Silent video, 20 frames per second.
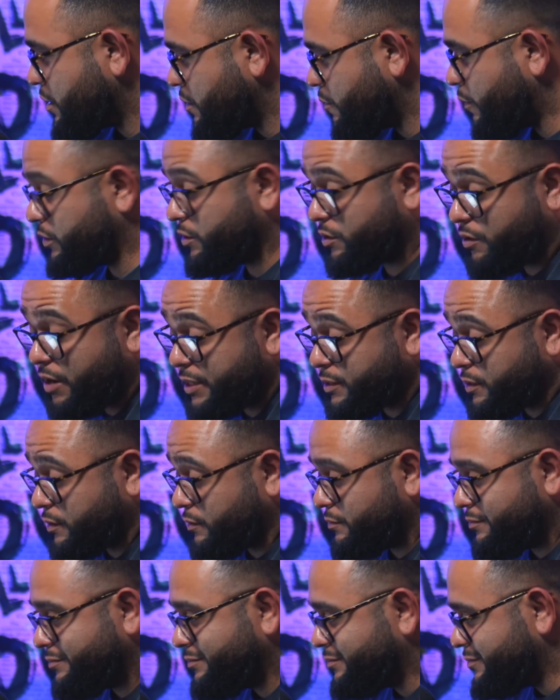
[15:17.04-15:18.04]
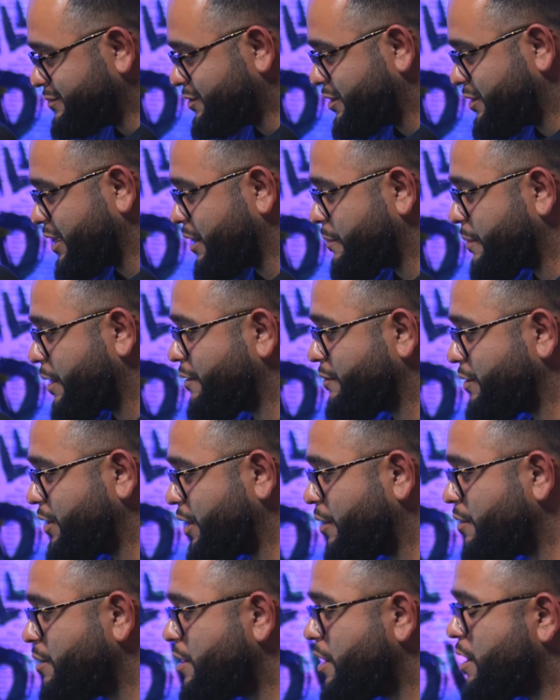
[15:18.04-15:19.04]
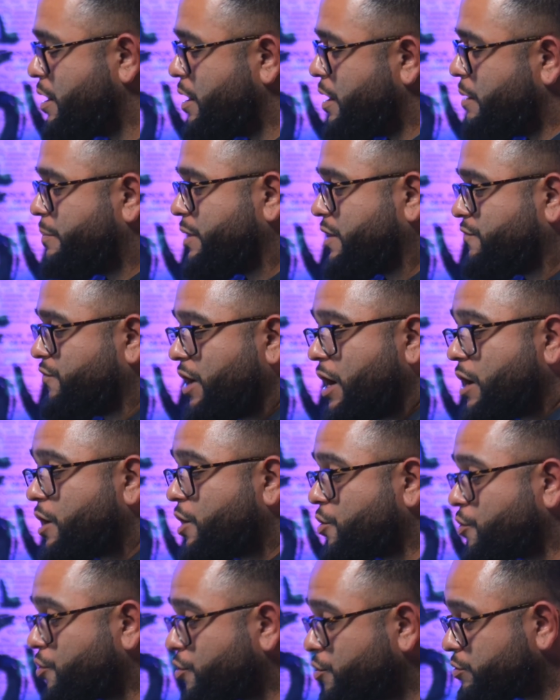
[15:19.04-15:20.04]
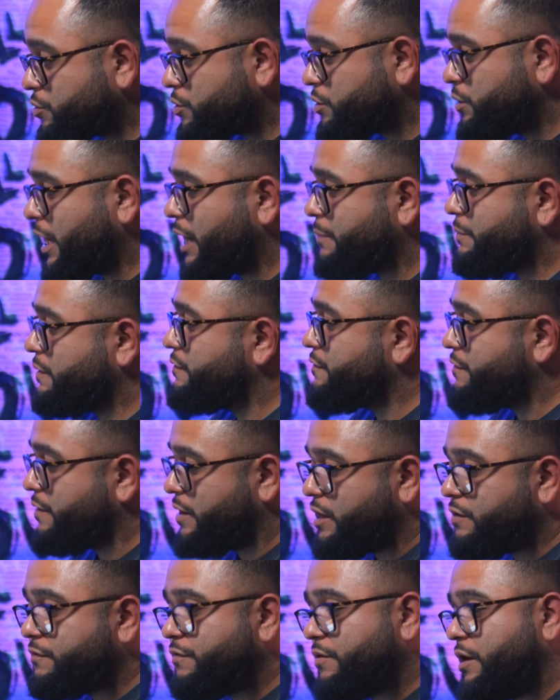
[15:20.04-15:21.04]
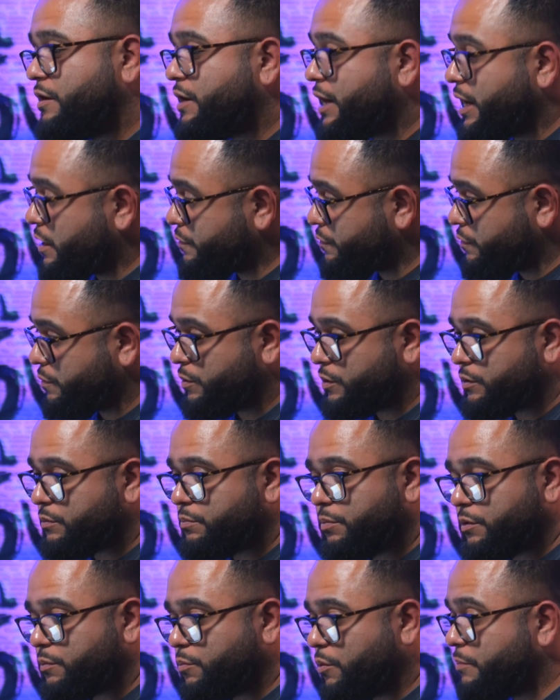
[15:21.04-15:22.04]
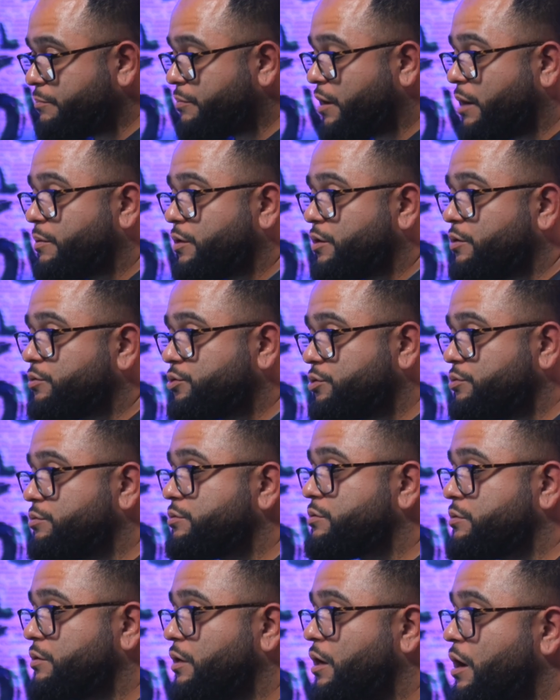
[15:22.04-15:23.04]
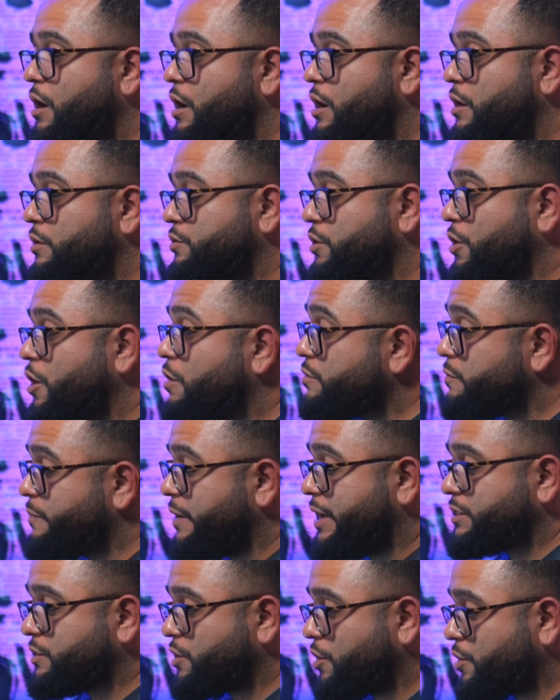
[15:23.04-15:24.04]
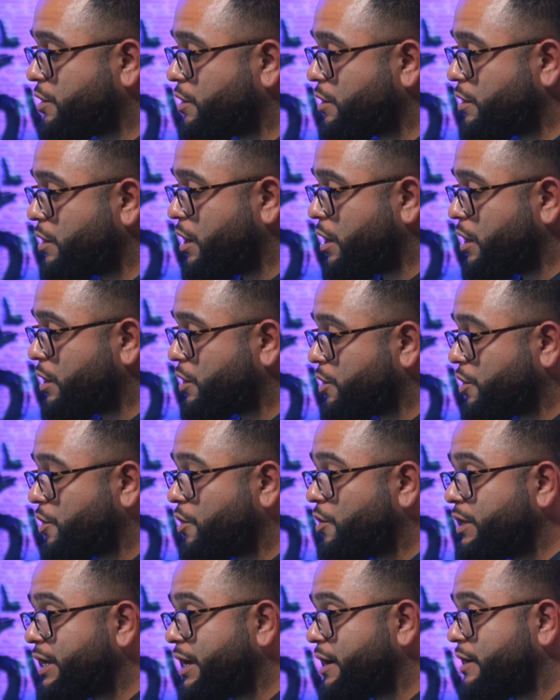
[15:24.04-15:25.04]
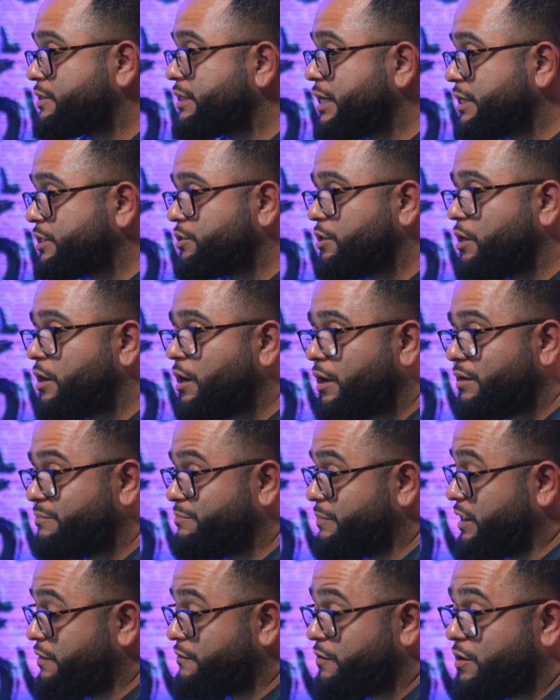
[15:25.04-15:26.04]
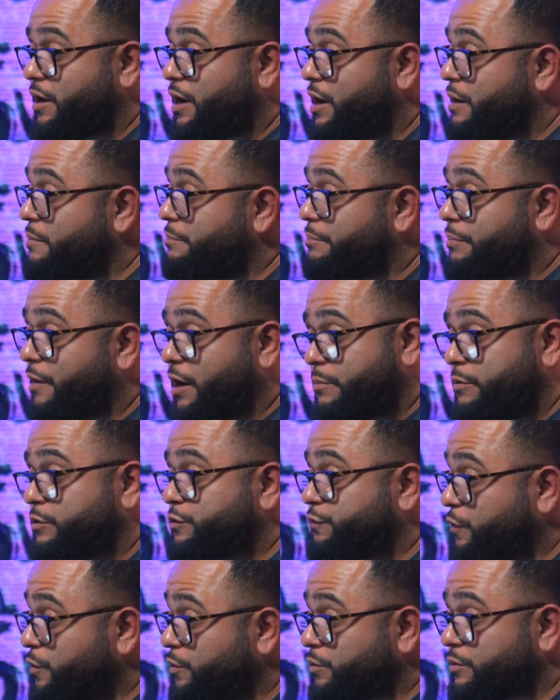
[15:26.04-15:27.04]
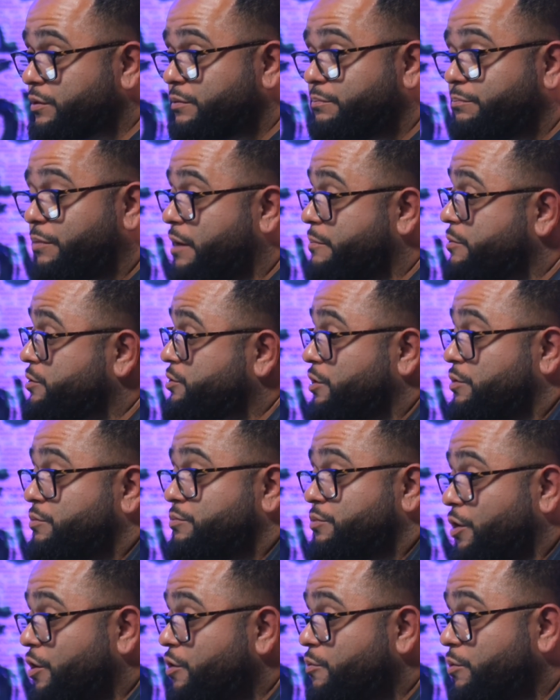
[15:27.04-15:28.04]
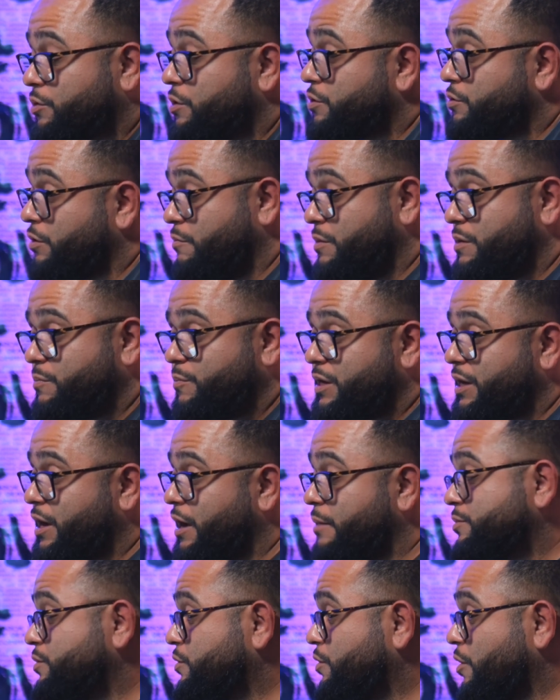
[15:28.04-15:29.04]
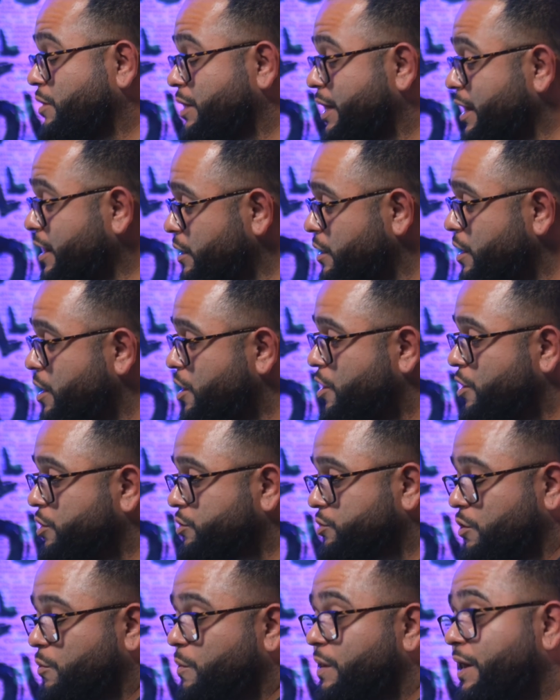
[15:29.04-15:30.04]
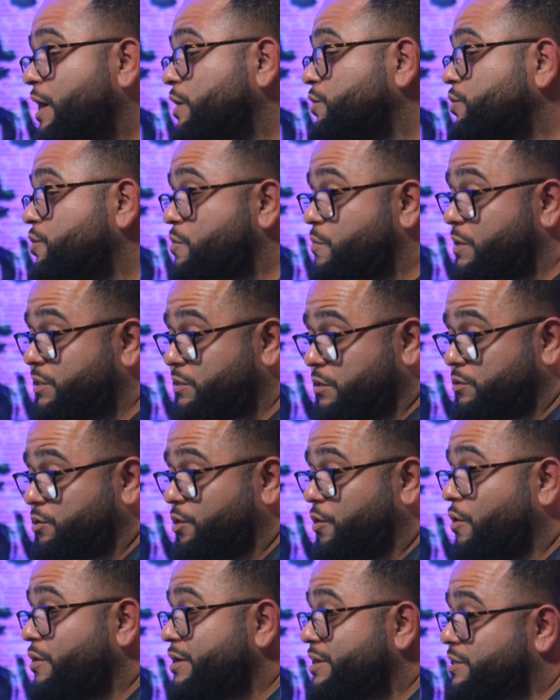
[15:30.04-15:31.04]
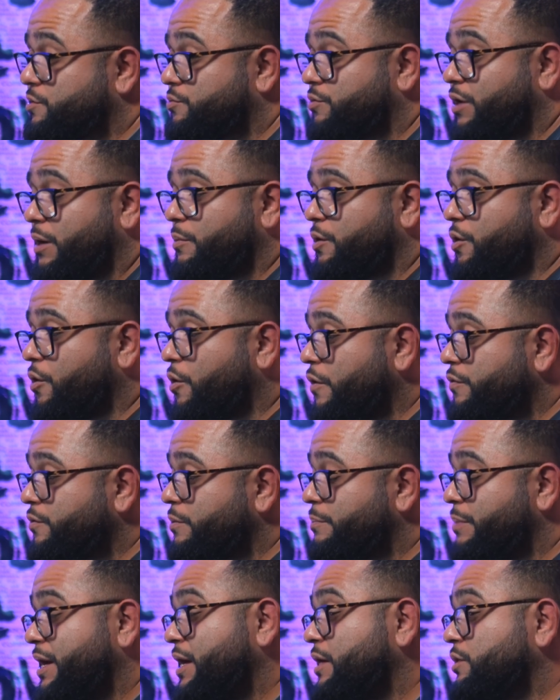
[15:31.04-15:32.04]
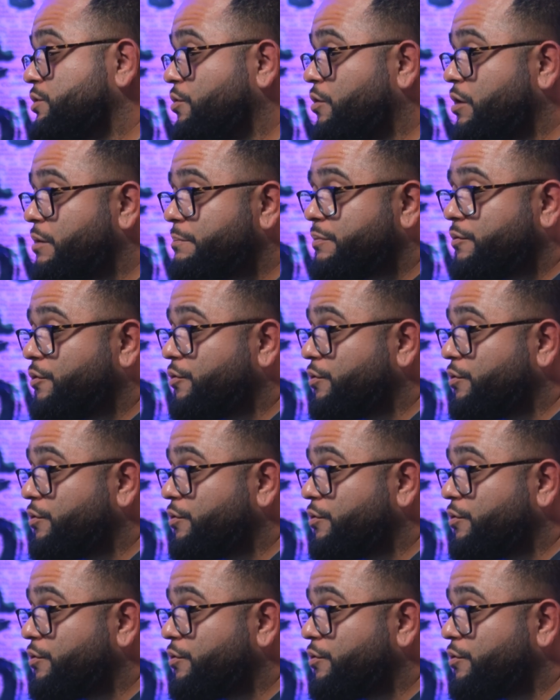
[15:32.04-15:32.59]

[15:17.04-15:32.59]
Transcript: which is crazy to think about, you know. But if you got curls, you got to be very, very careful with what barber you choose to go with, because curly hair texture, believe it or not, barbers fold. Barbers don't know what they're doing when it comes to curly hair. So you really got to do your research. Go on Instagram, go on their page, go on,